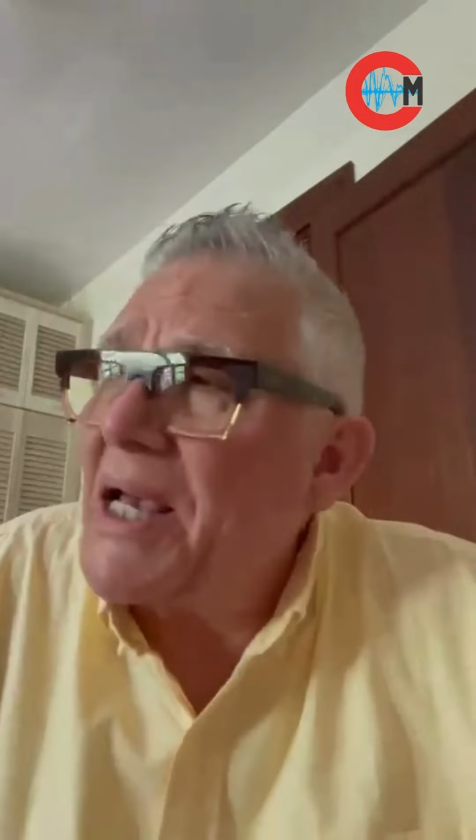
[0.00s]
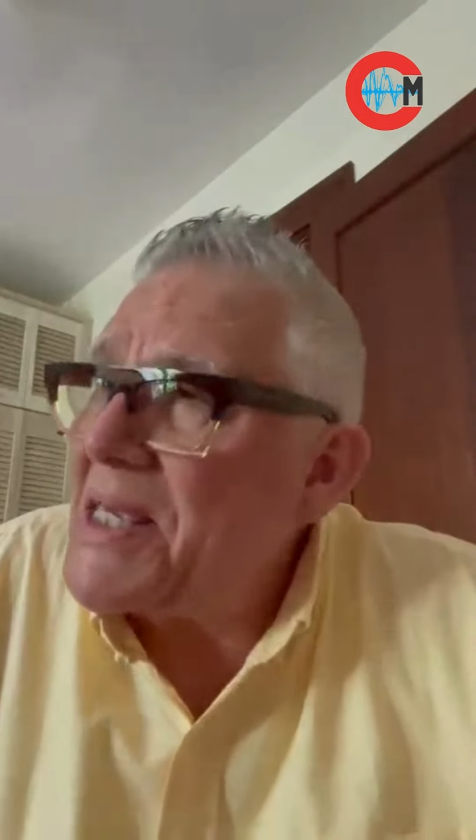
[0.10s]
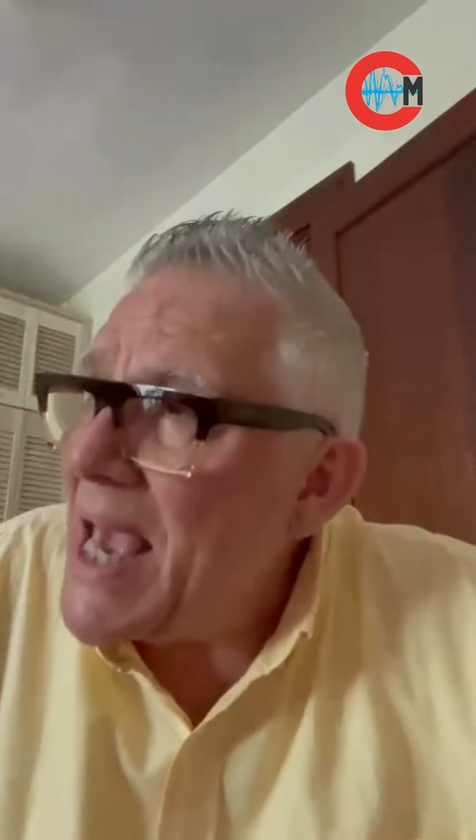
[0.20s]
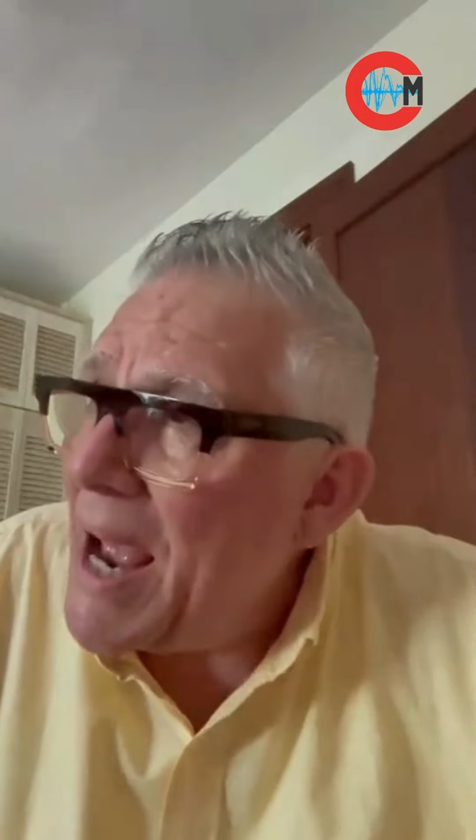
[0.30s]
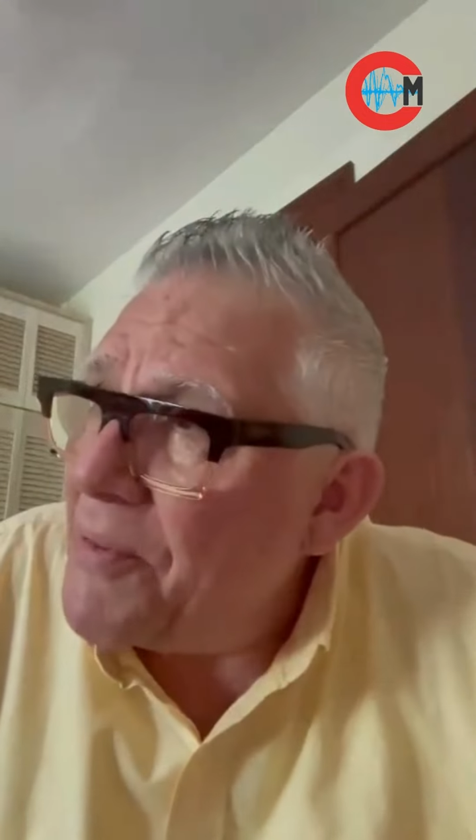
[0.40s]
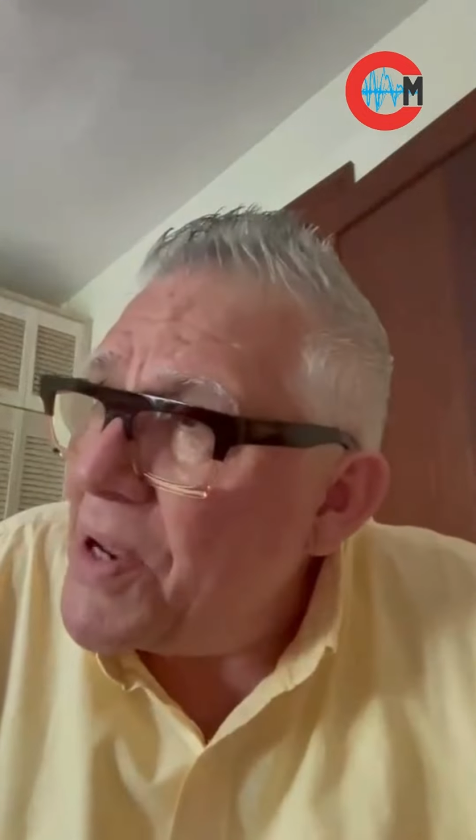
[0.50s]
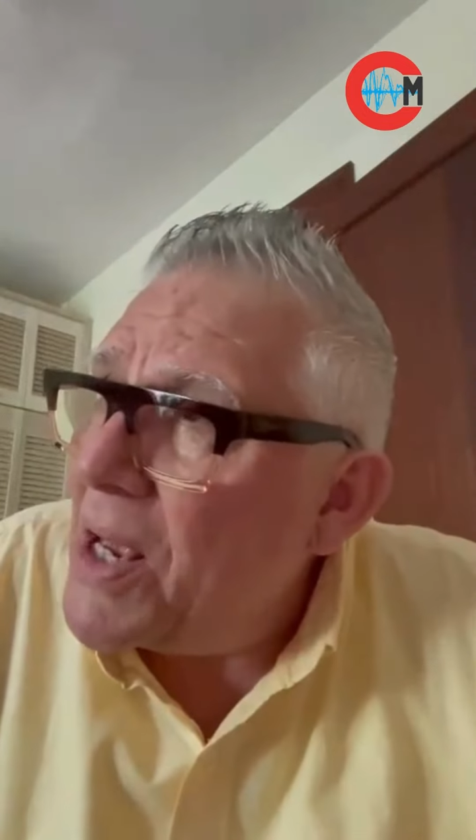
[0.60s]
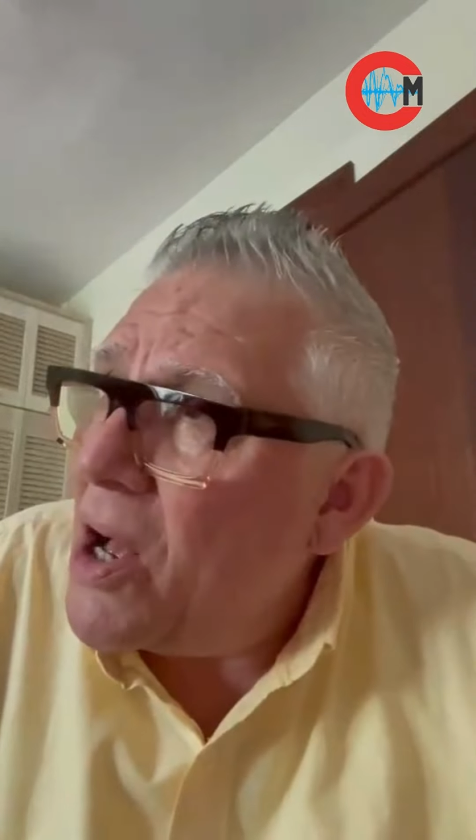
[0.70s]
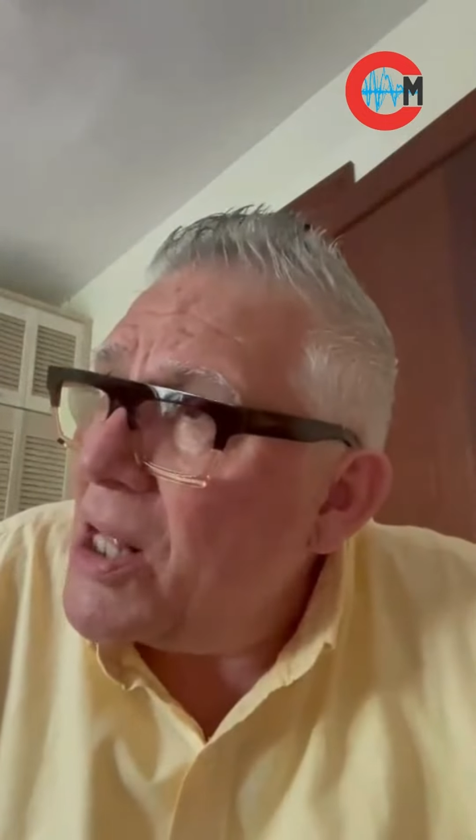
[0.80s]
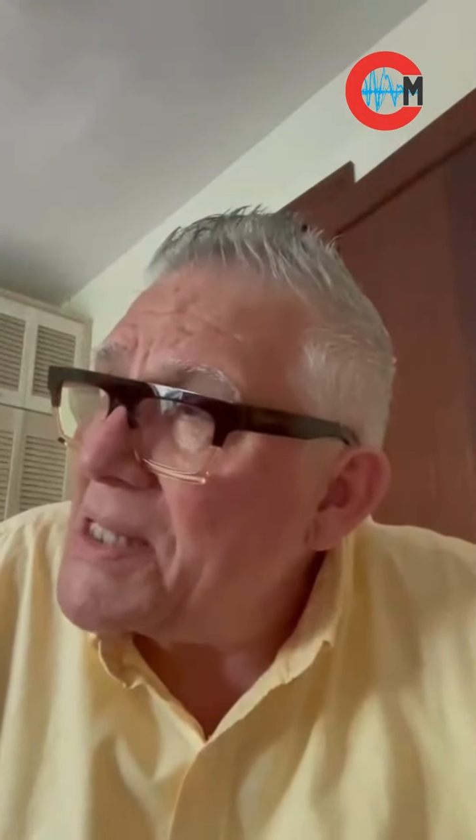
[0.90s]
I can't
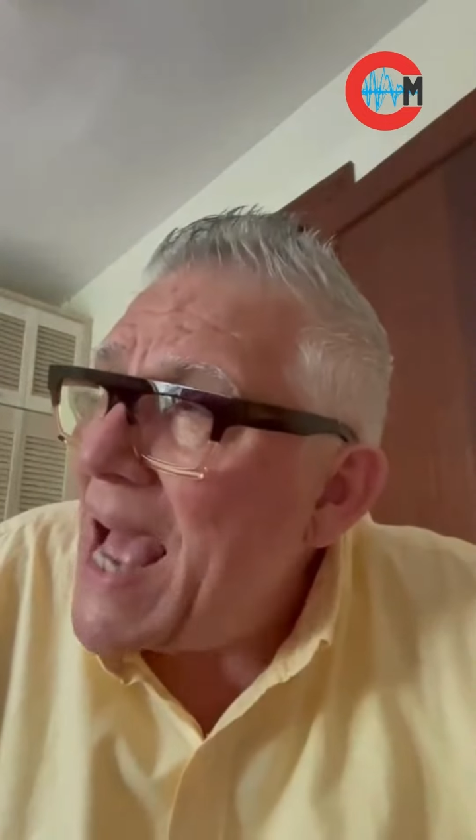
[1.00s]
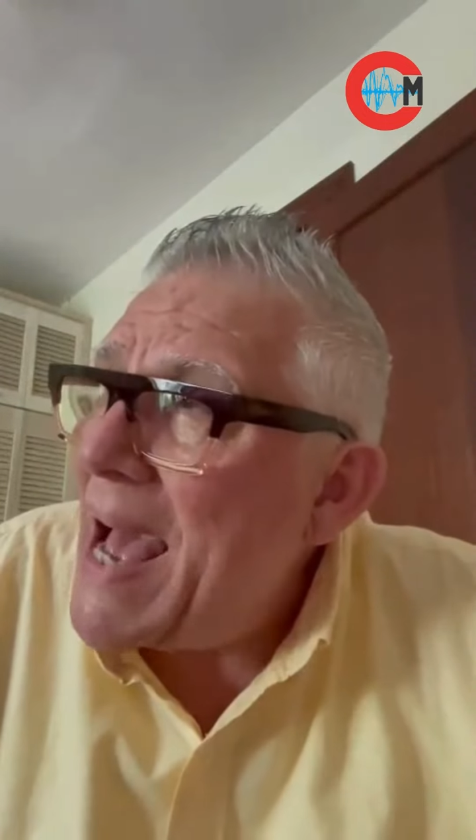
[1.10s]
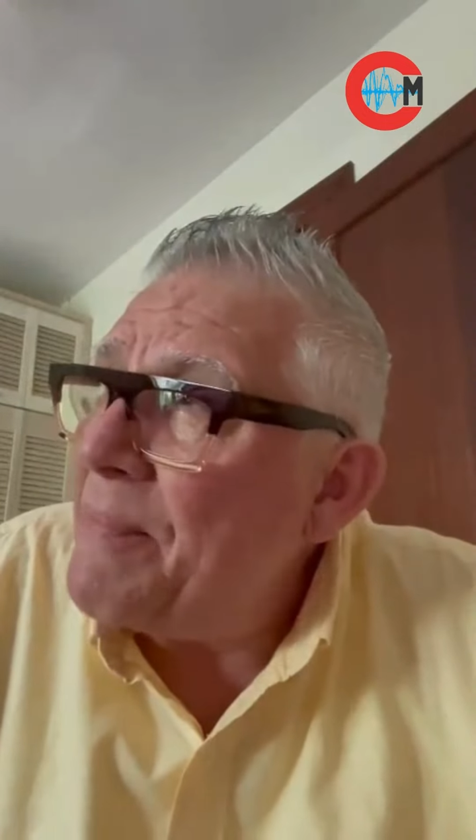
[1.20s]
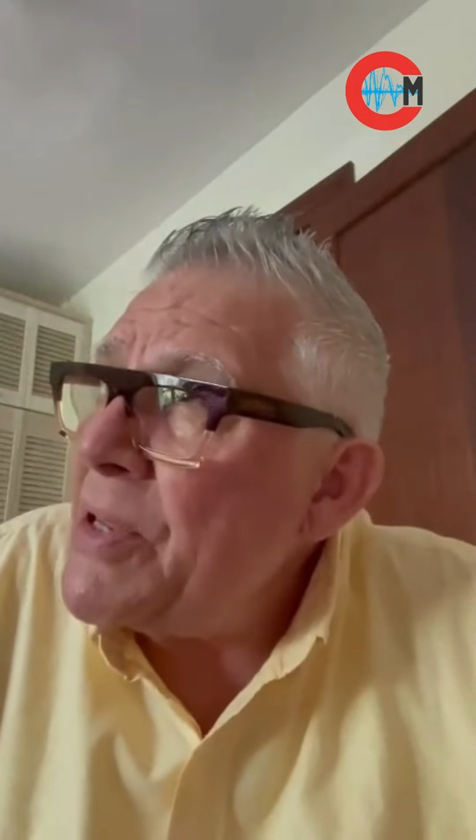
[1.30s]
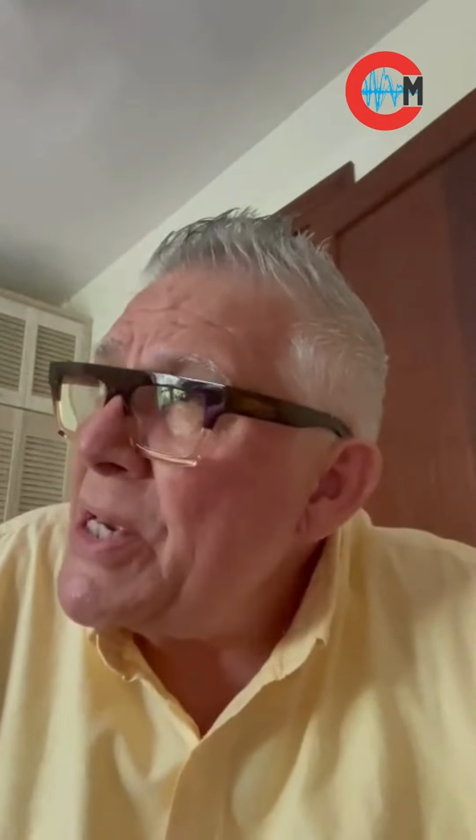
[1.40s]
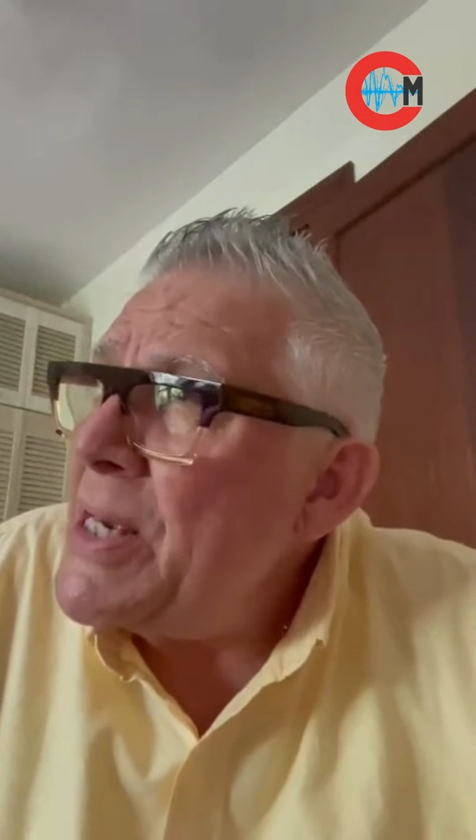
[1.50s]
recall that.